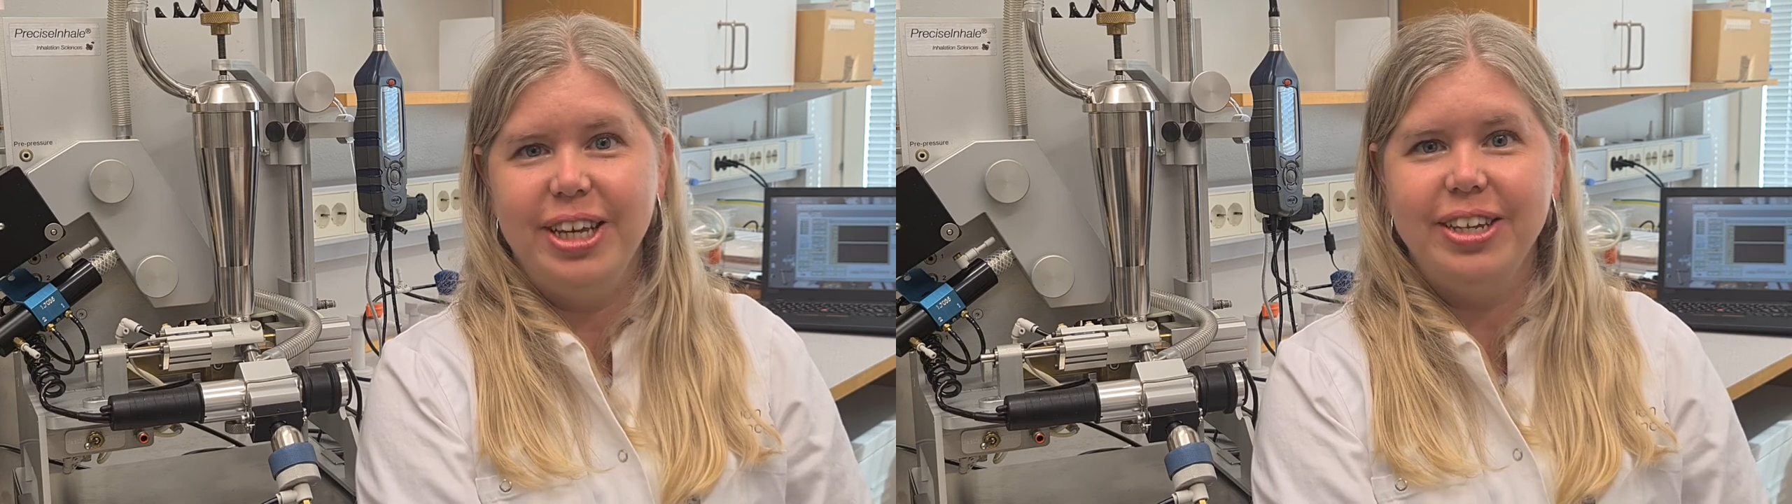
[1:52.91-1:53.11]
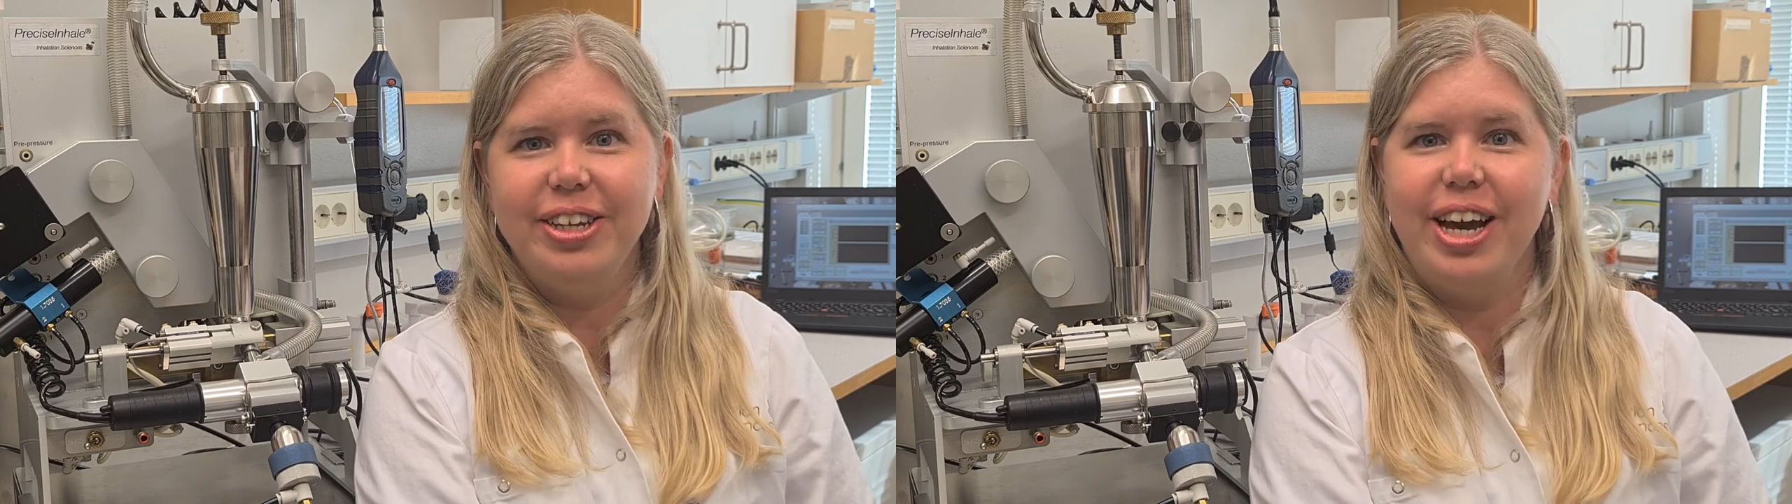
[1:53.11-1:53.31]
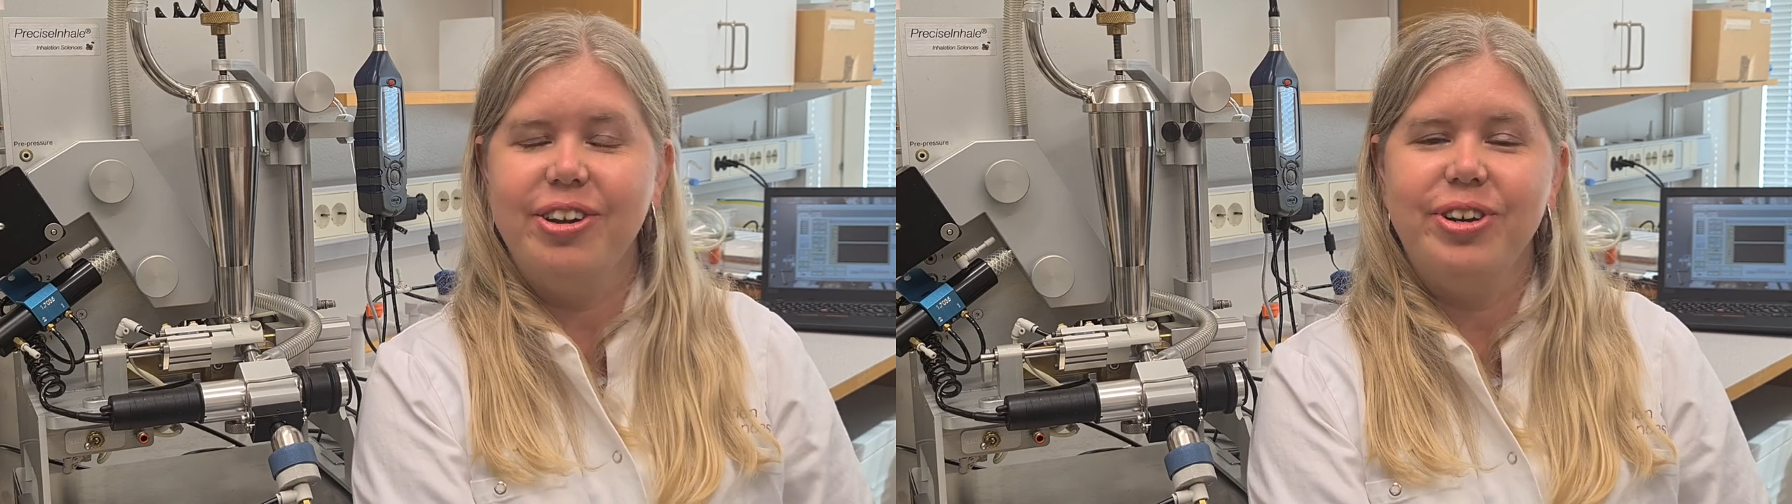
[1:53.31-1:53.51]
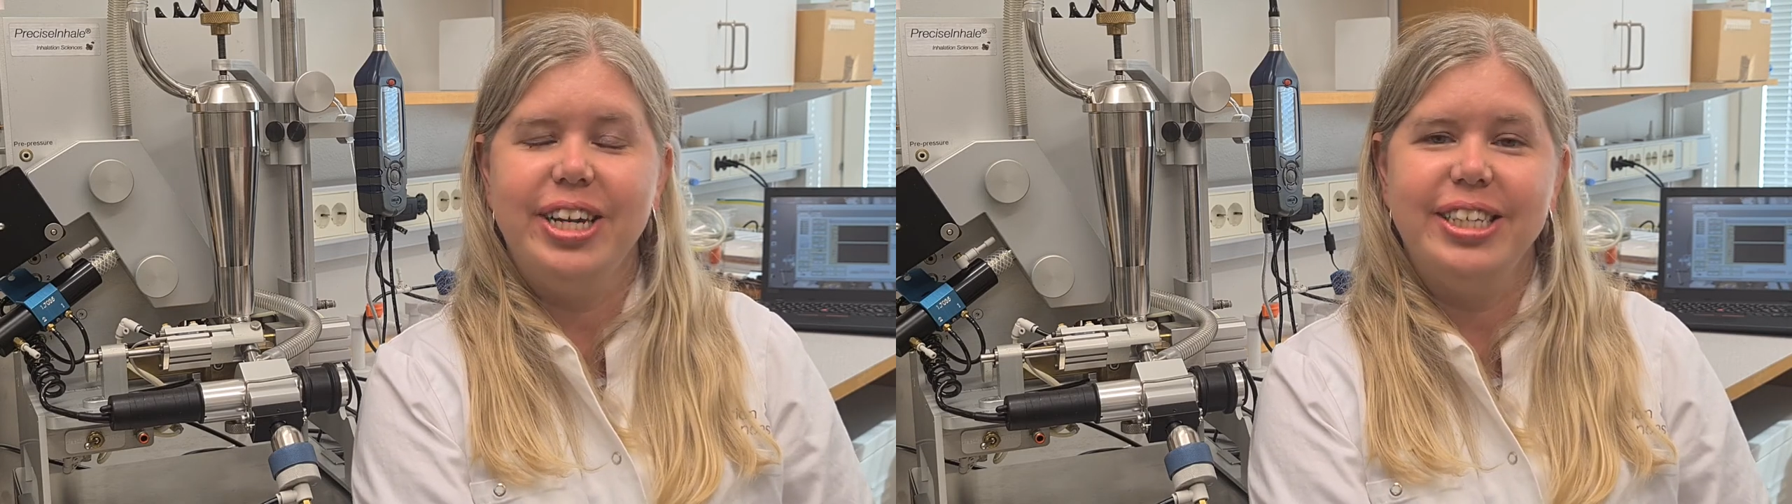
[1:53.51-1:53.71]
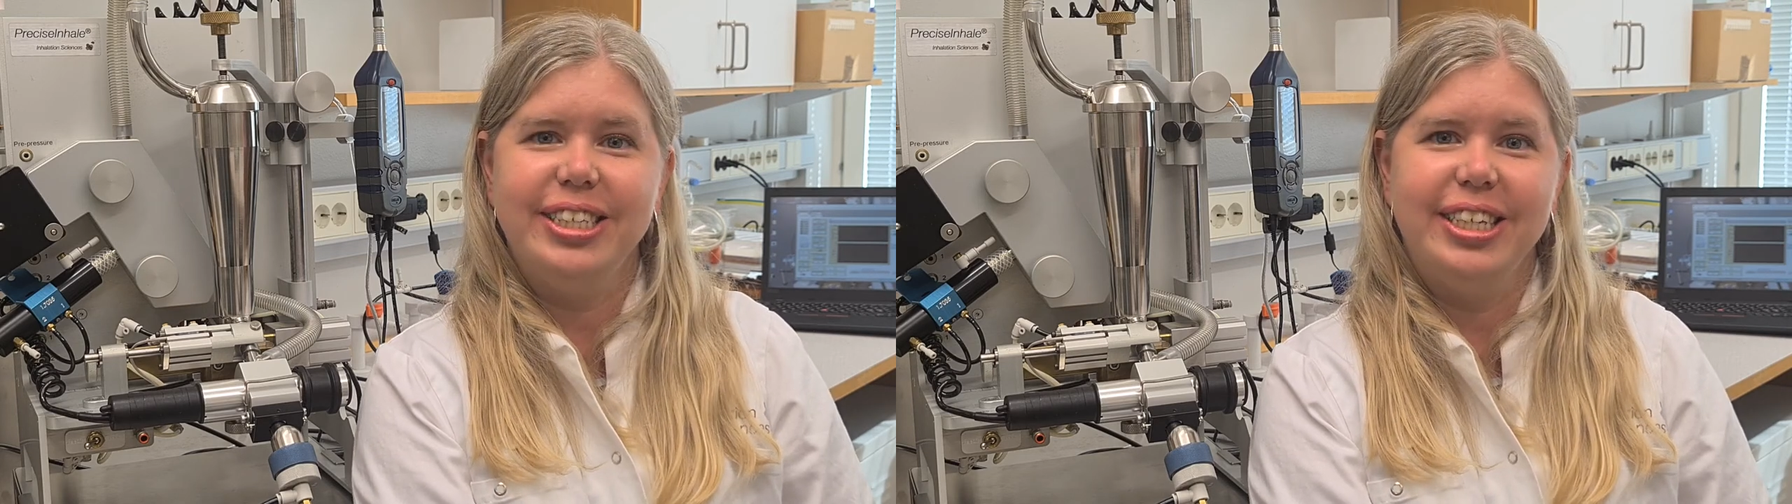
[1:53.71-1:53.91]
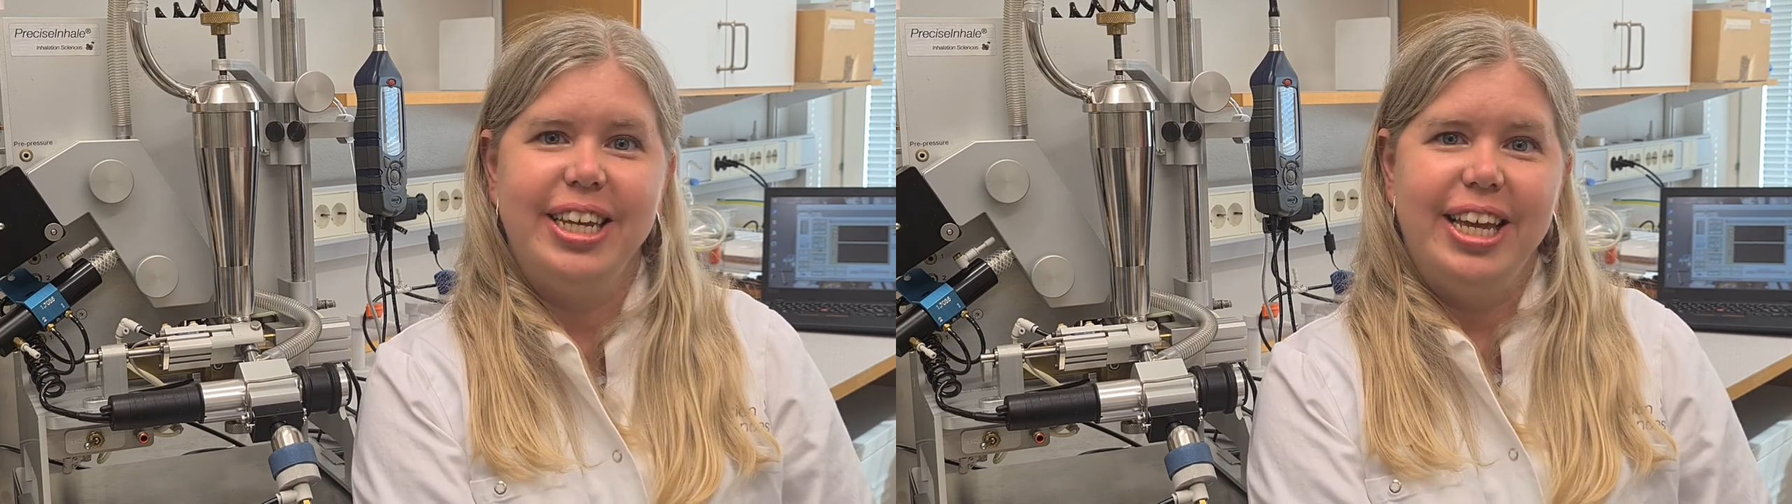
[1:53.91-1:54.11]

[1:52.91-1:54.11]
in the IRS,